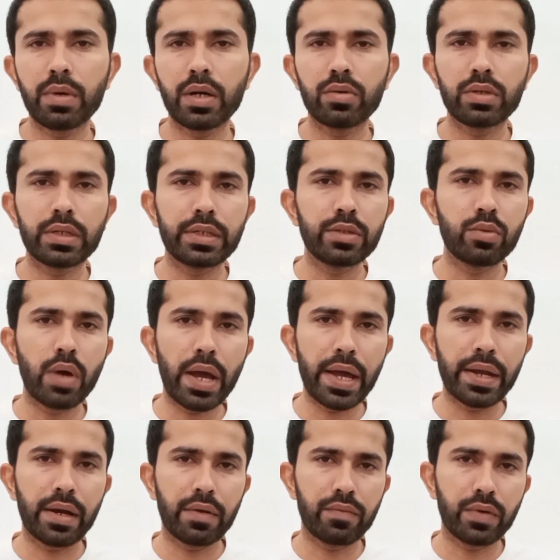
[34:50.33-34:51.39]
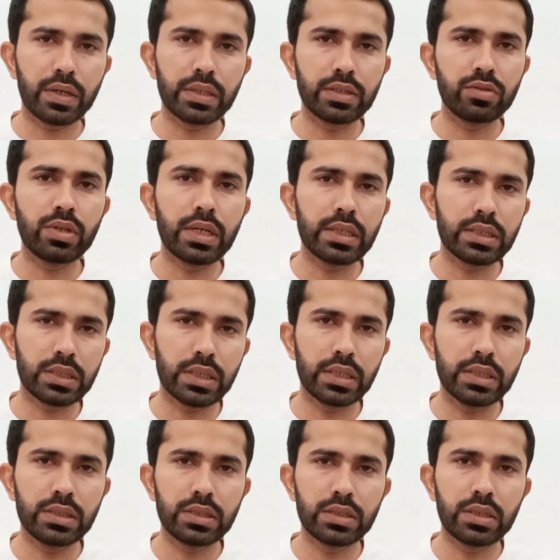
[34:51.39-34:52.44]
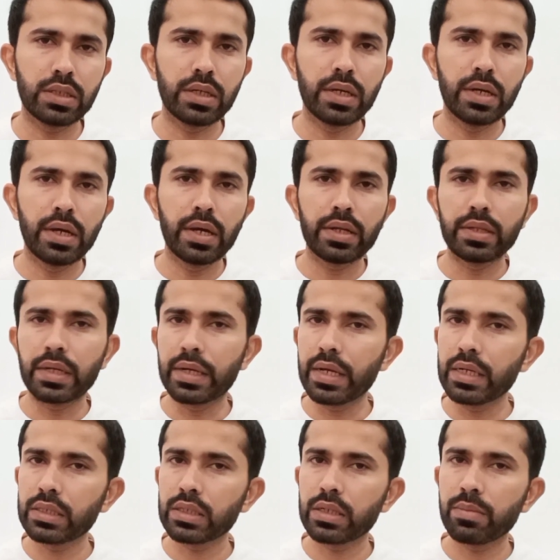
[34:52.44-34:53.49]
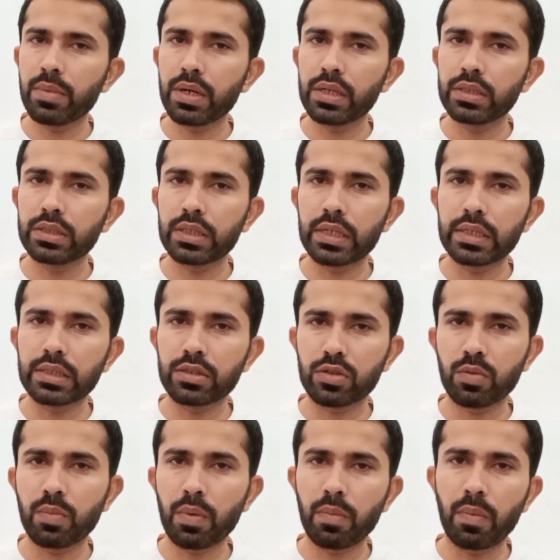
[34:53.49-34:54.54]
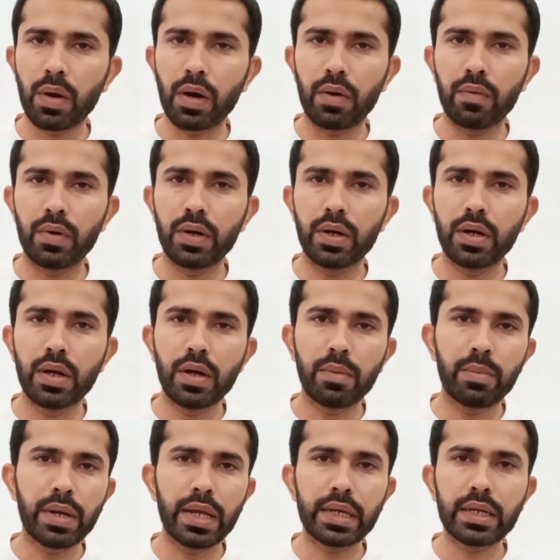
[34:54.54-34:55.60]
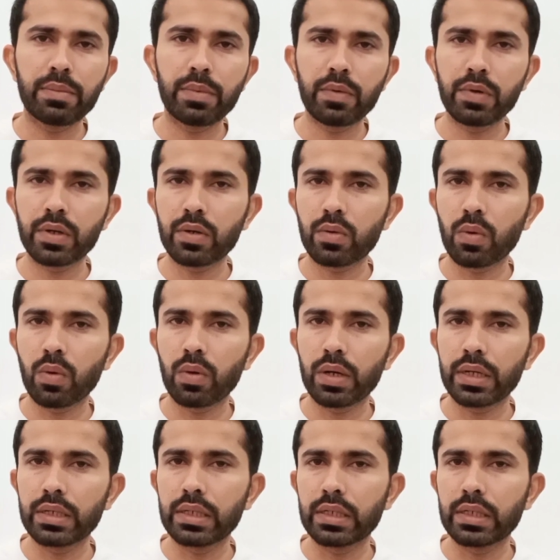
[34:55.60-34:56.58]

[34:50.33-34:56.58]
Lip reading: about a new era for the United States. The nation emerged as a superpower, playing a pivotal role